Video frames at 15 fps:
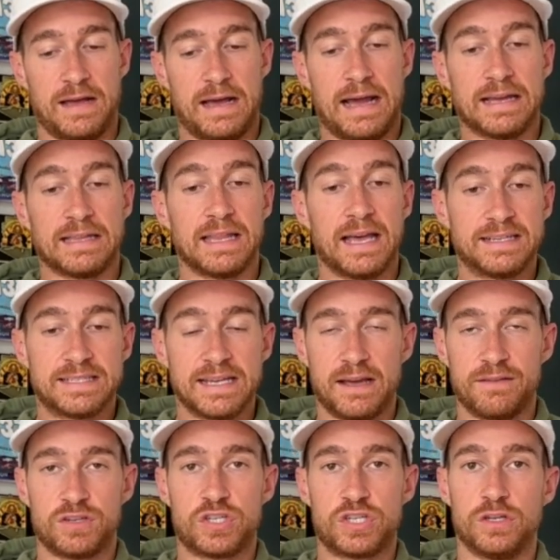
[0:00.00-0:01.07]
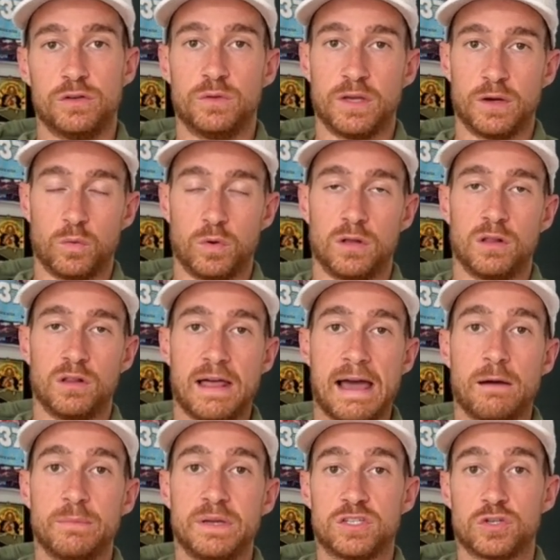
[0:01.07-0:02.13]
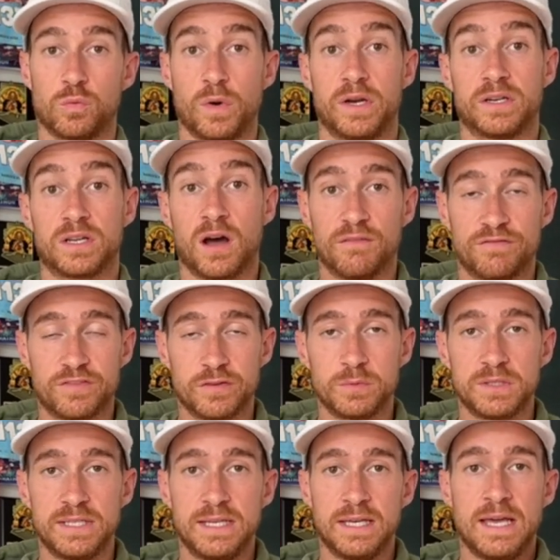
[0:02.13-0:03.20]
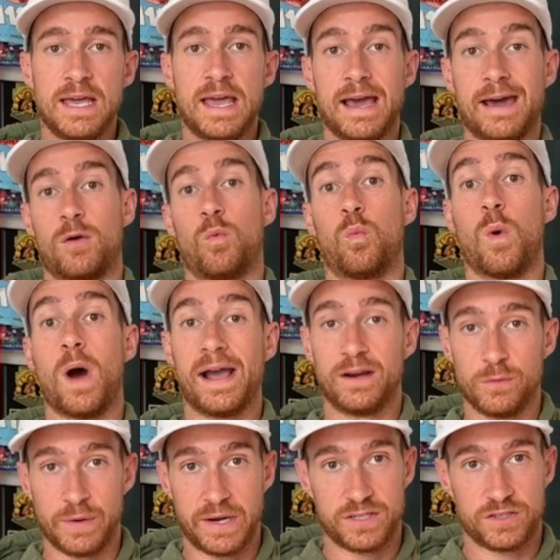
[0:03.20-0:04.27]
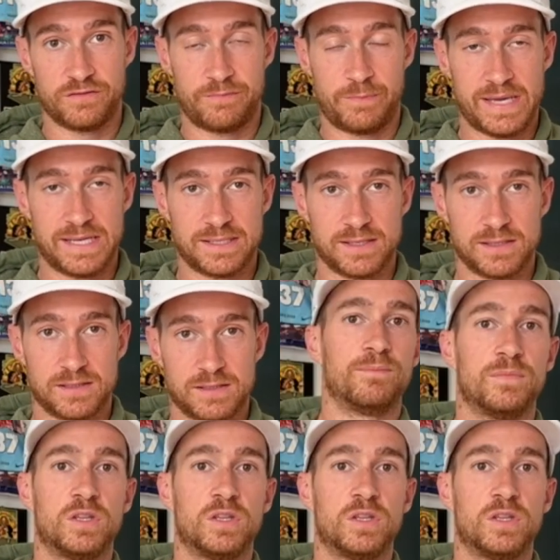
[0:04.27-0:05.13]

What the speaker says: I like to have a shoe that will allow me to run comfortably at a wide range of paces.